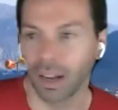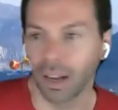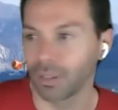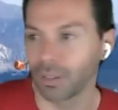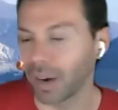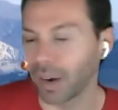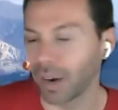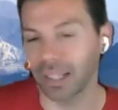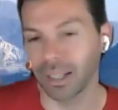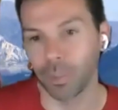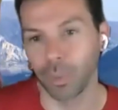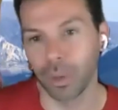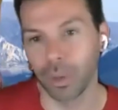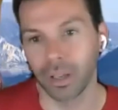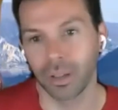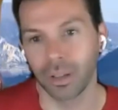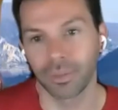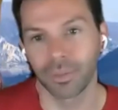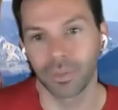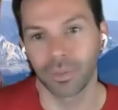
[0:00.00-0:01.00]

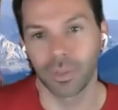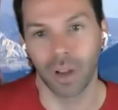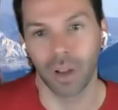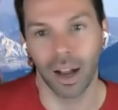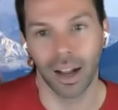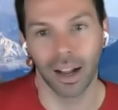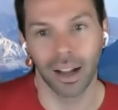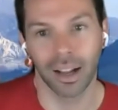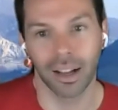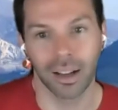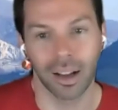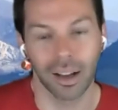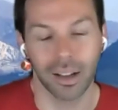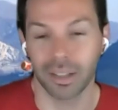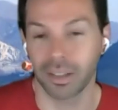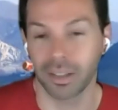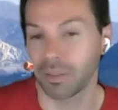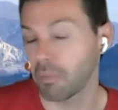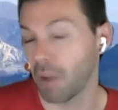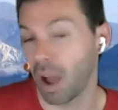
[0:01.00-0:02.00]
Frankly,
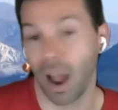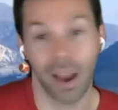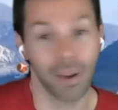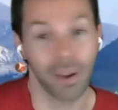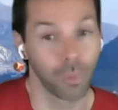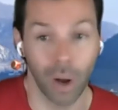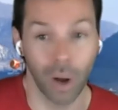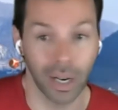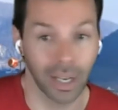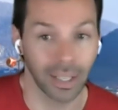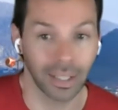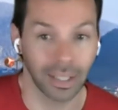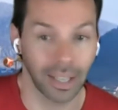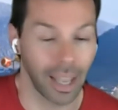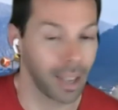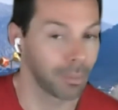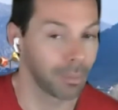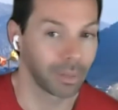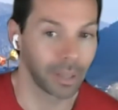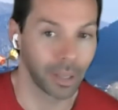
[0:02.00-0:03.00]
I won in the
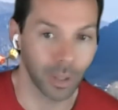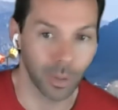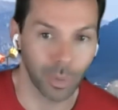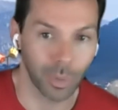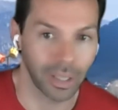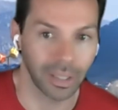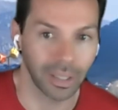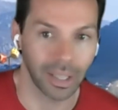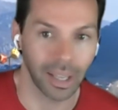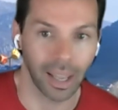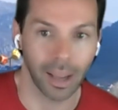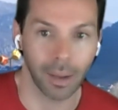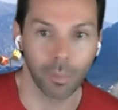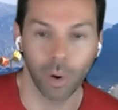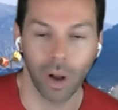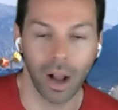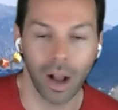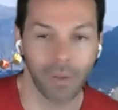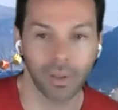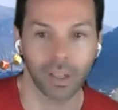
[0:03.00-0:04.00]
game, players won in the game.
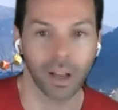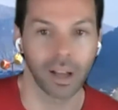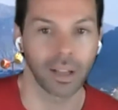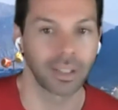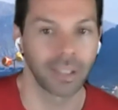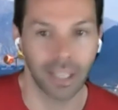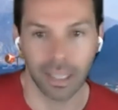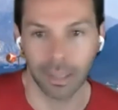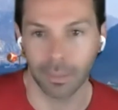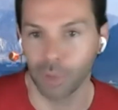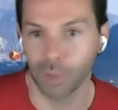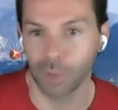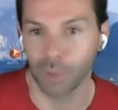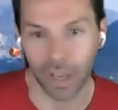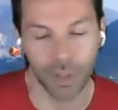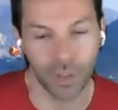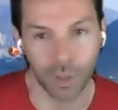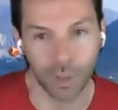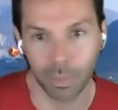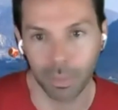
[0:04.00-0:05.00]
We'll have a team
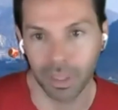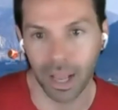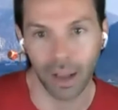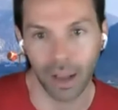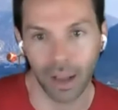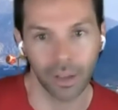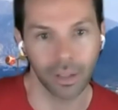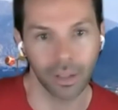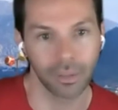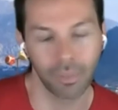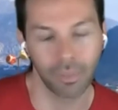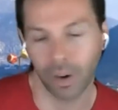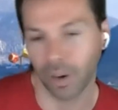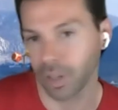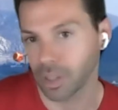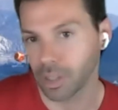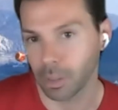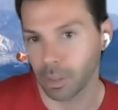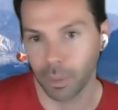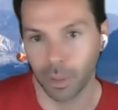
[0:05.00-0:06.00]
change medallion
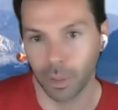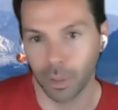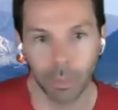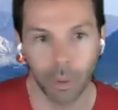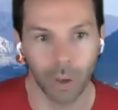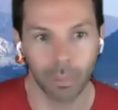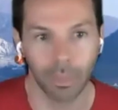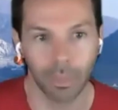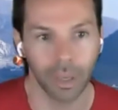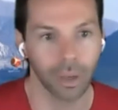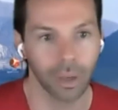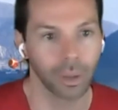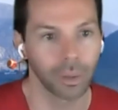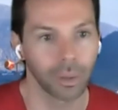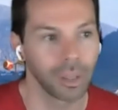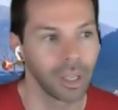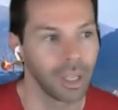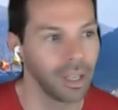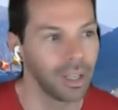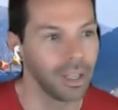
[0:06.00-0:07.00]
very similar to Pokemon
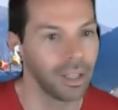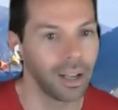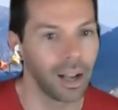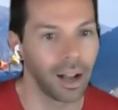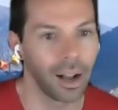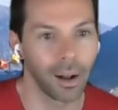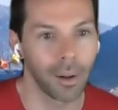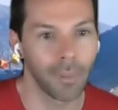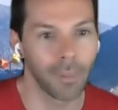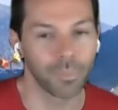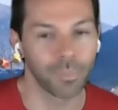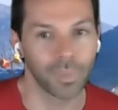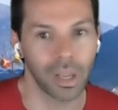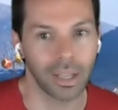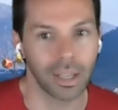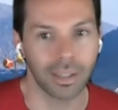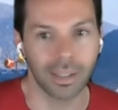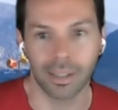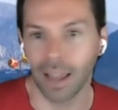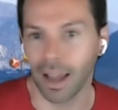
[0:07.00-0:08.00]
Go.
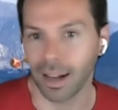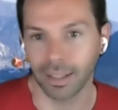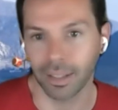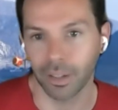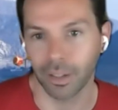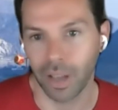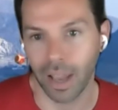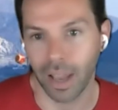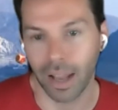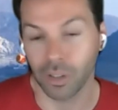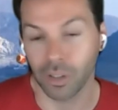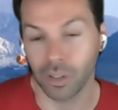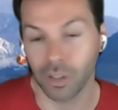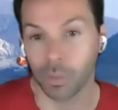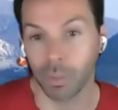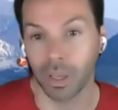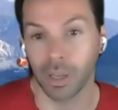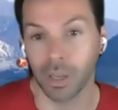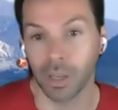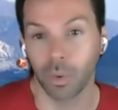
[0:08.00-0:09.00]
It's not in there yet
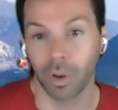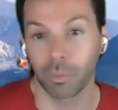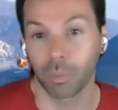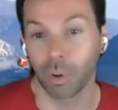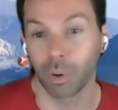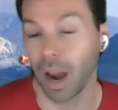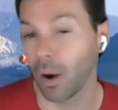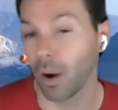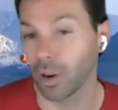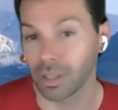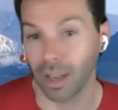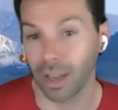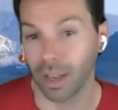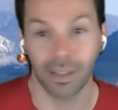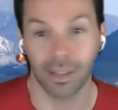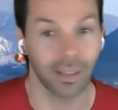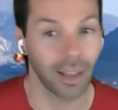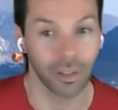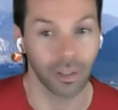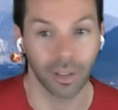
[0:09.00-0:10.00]
just because we
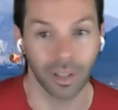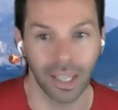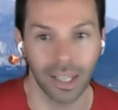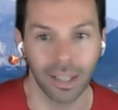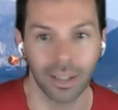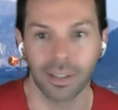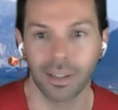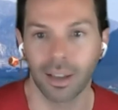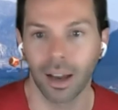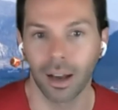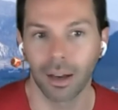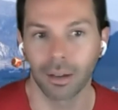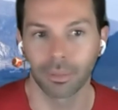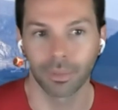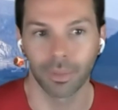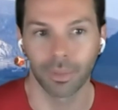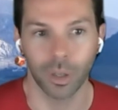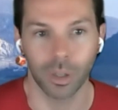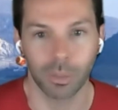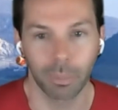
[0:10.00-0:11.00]
prioritize other things
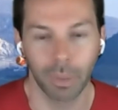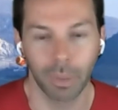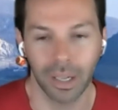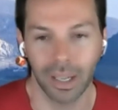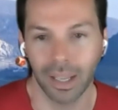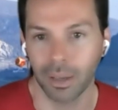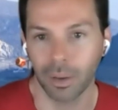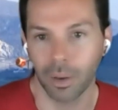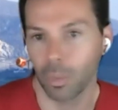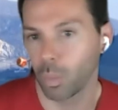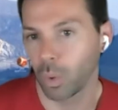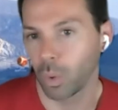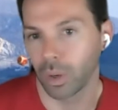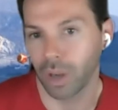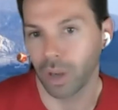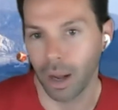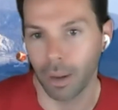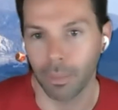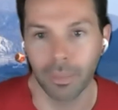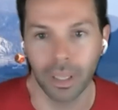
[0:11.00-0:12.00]
first, but it will
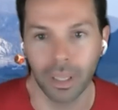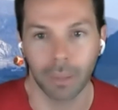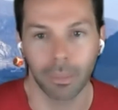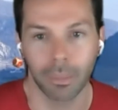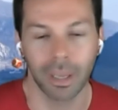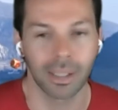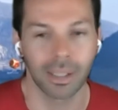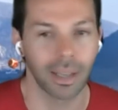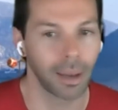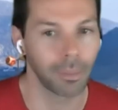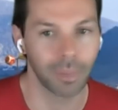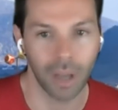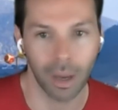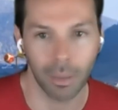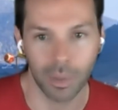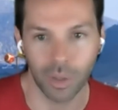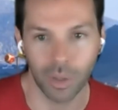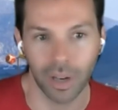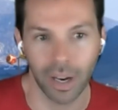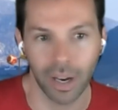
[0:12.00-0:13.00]
come. In the meantime,
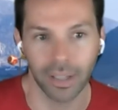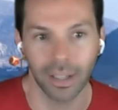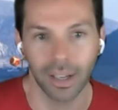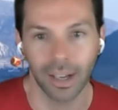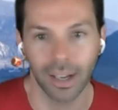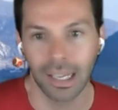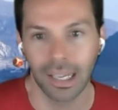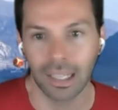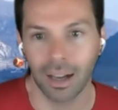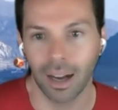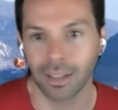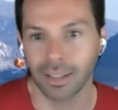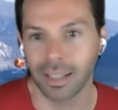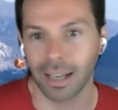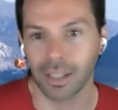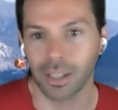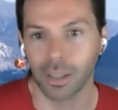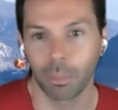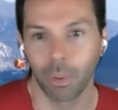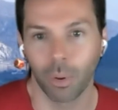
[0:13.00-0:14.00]
Dom is right.
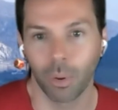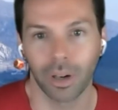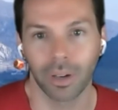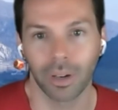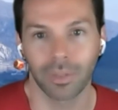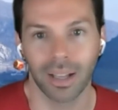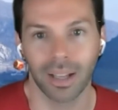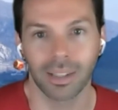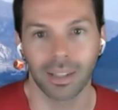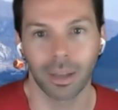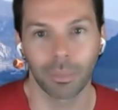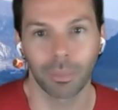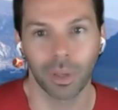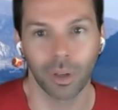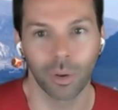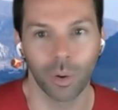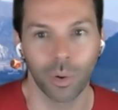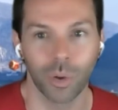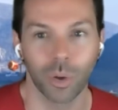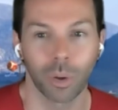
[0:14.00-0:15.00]
Contact support if that's something
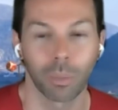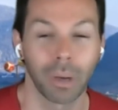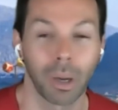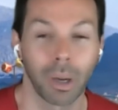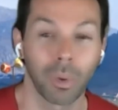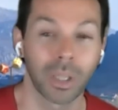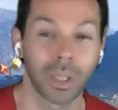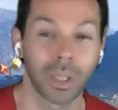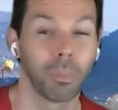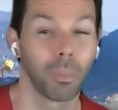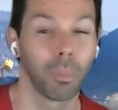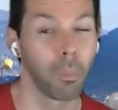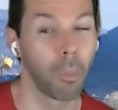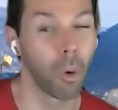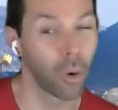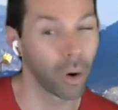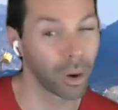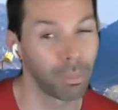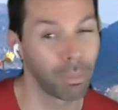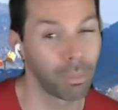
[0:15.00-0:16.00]
crucial. But
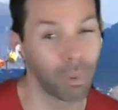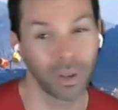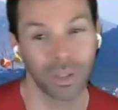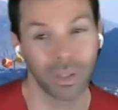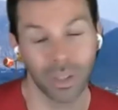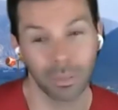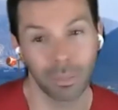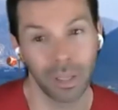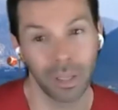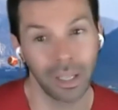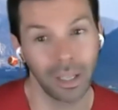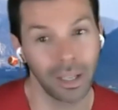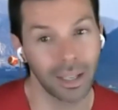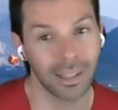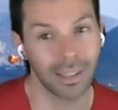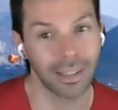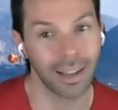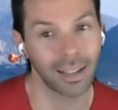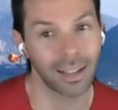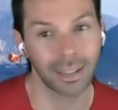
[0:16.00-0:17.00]
more important to me
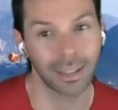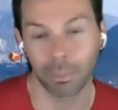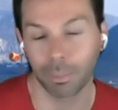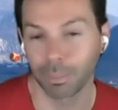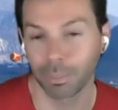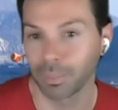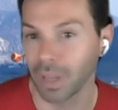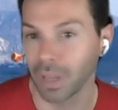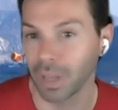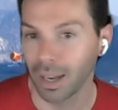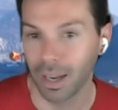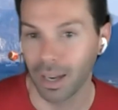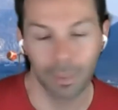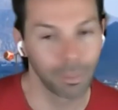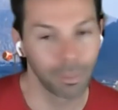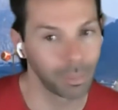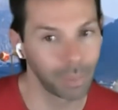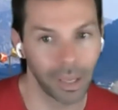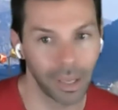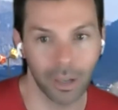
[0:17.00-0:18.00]
is not that
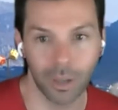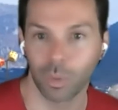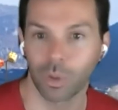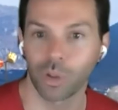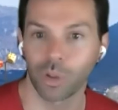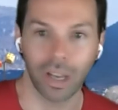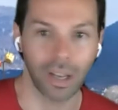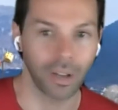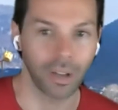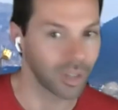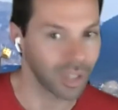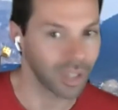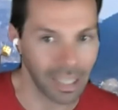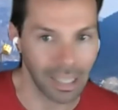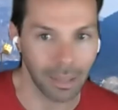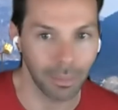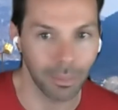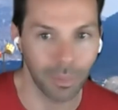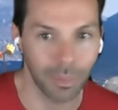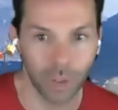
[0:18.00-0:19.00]
players will change
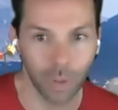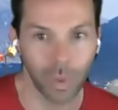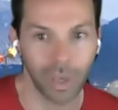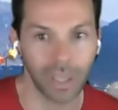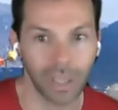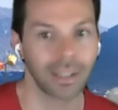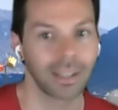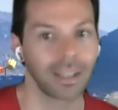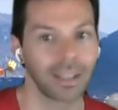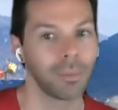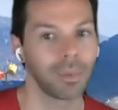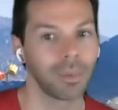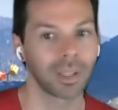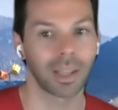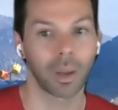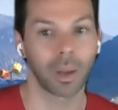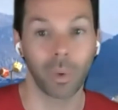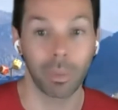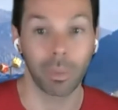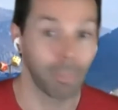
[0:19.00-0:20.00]
teams to a winning team. It's
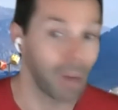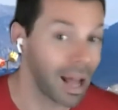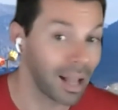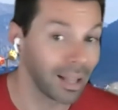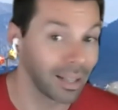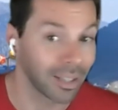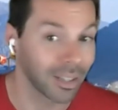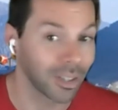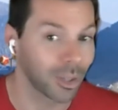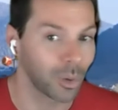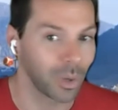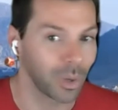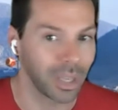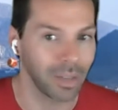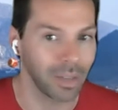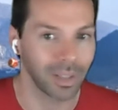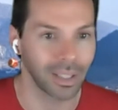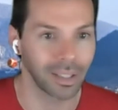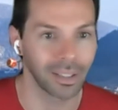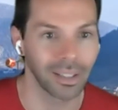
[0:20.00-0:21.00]
that we balance. So
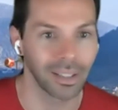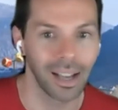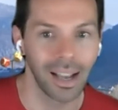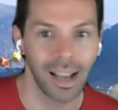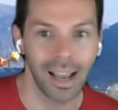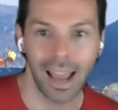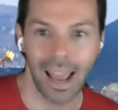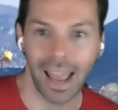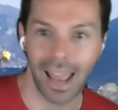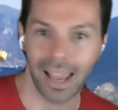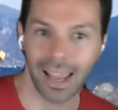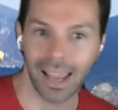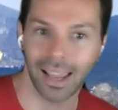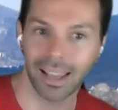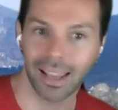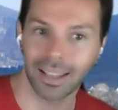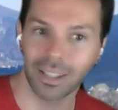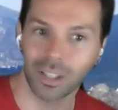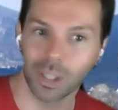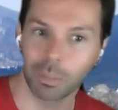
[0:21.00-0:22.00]
even
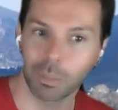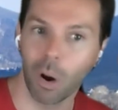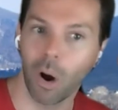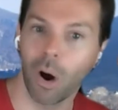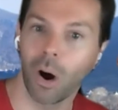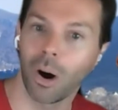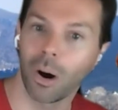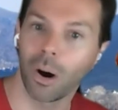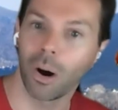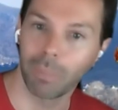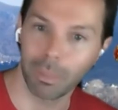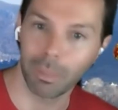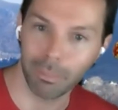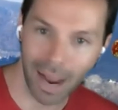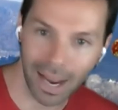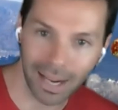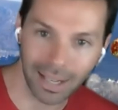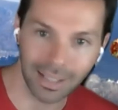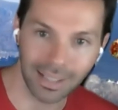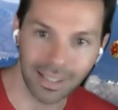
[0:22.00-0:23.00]
a small but
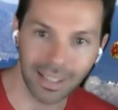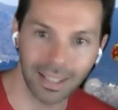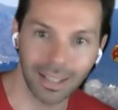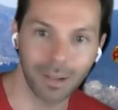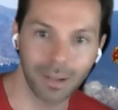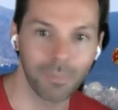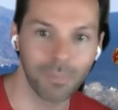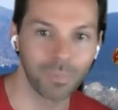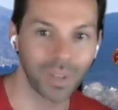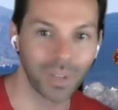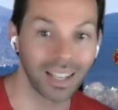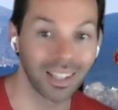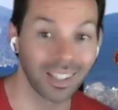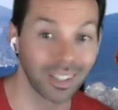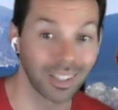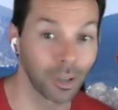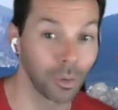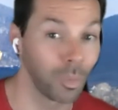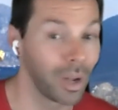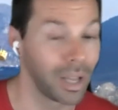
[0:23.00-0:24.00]
mighty team can
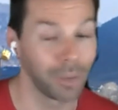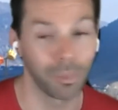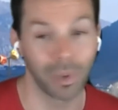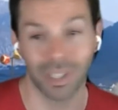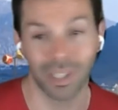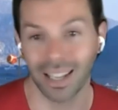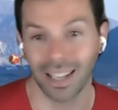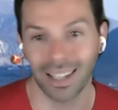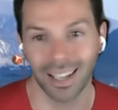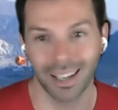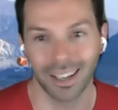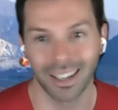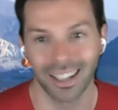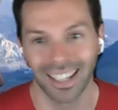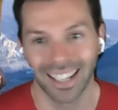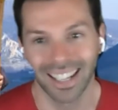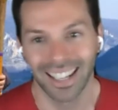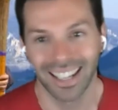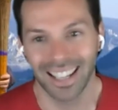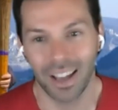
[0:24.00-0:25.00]
still win, which I think
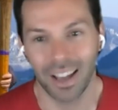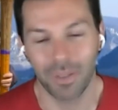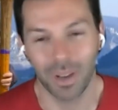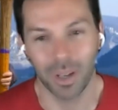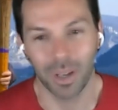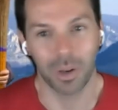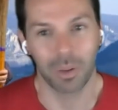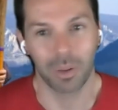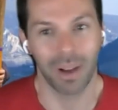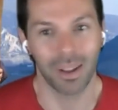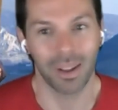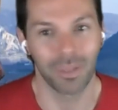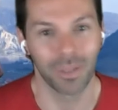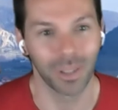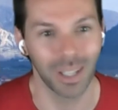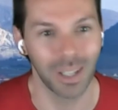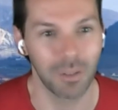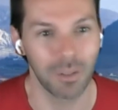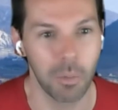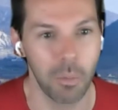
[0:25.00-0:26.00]
that victory might
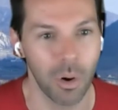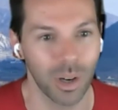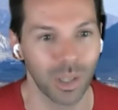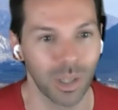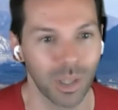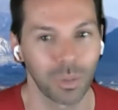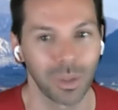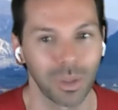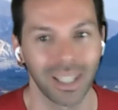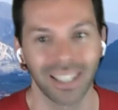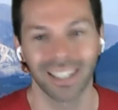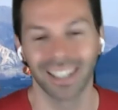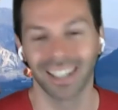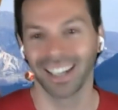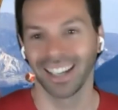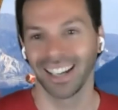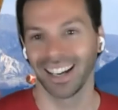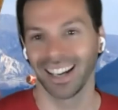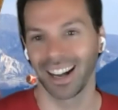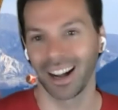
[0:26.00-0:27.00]
feel even more sweet.
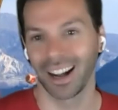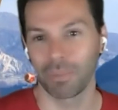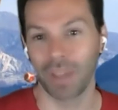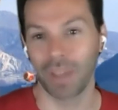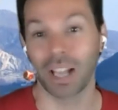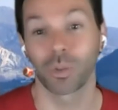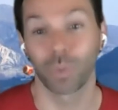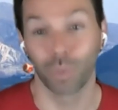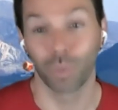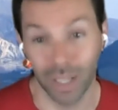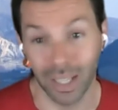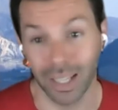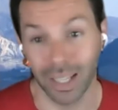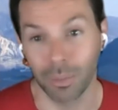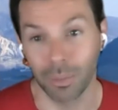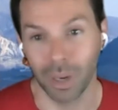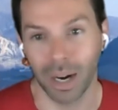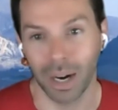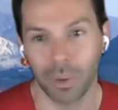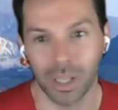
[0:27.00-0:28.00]
That's really
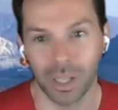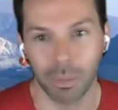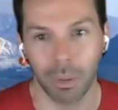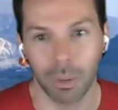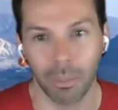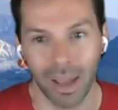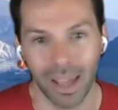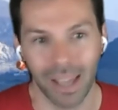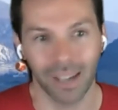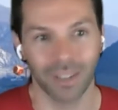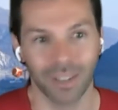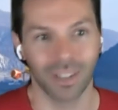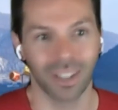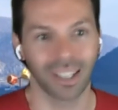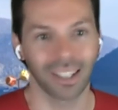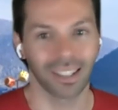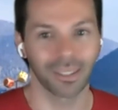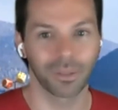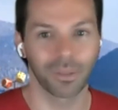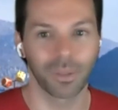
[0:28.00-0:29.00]
what I want to spend my
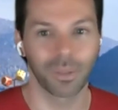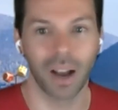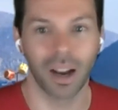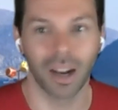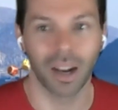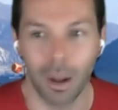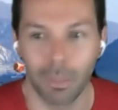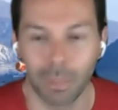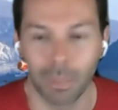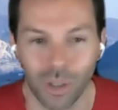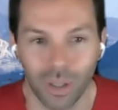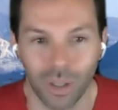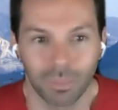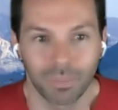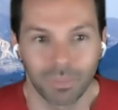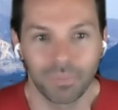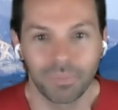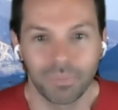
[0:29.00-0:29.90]
energy accomplishing.